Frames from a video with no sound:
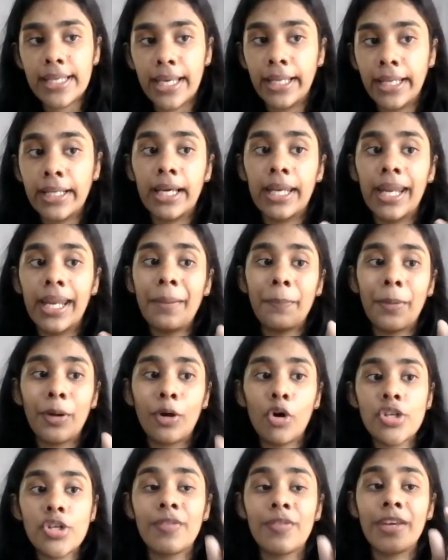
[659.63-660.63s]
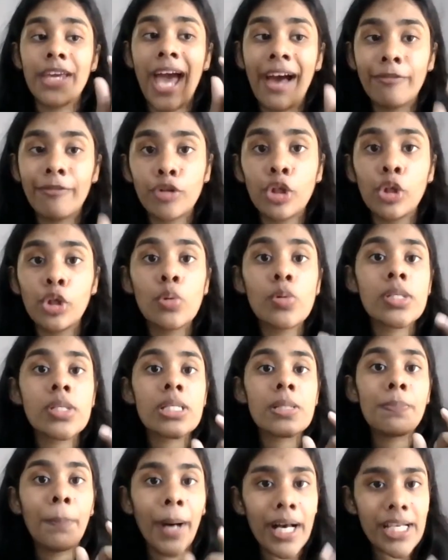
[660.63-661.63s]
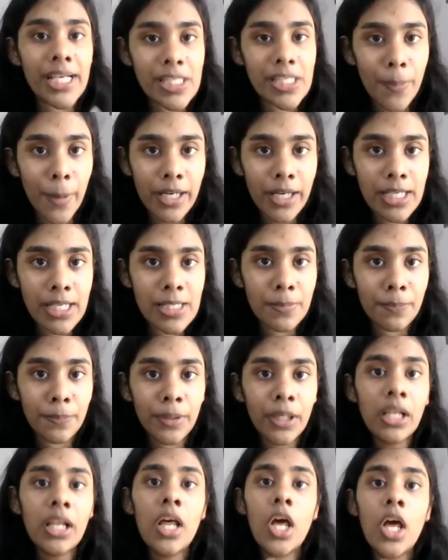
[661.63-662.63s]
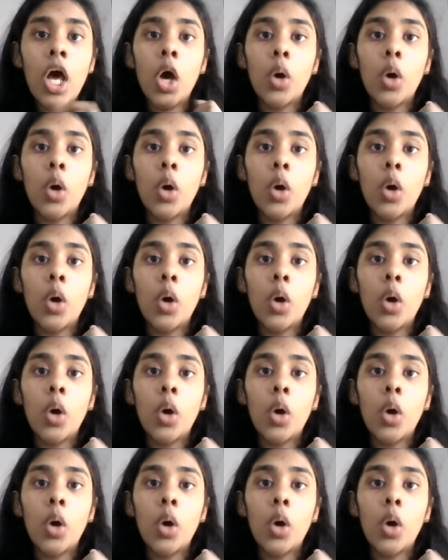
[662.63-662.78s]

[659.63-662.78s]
incorrect because we have to use the past participle